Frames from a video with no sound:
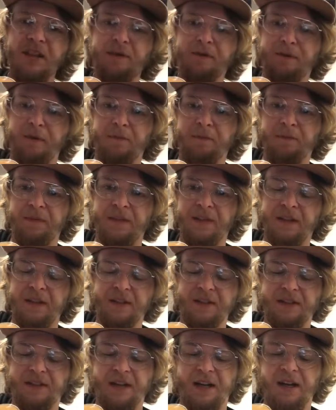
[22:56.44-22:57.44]
from
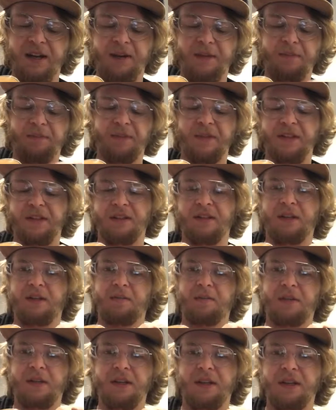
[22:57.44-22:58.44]
these down, it's gonna
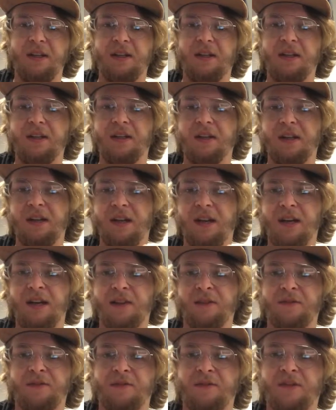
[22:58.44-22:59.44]
be E,
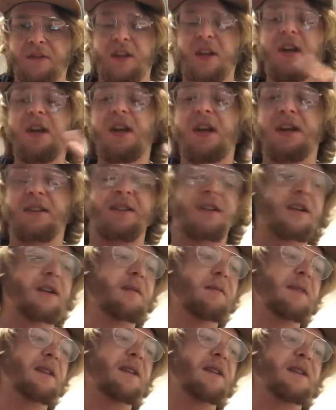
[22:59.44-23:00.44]
F, G. It's gonna
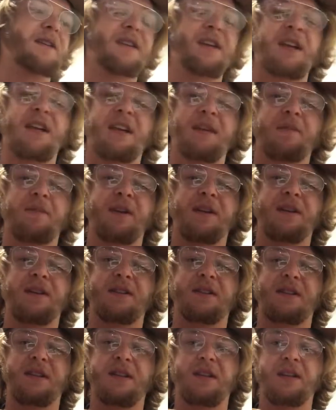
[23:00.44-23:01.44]
be the same
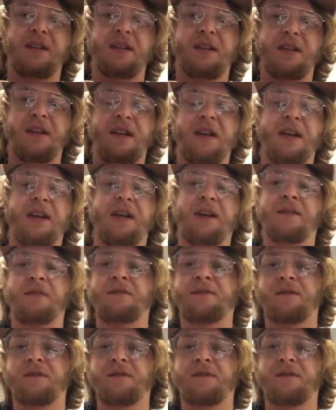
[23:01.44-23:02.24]
as E, F,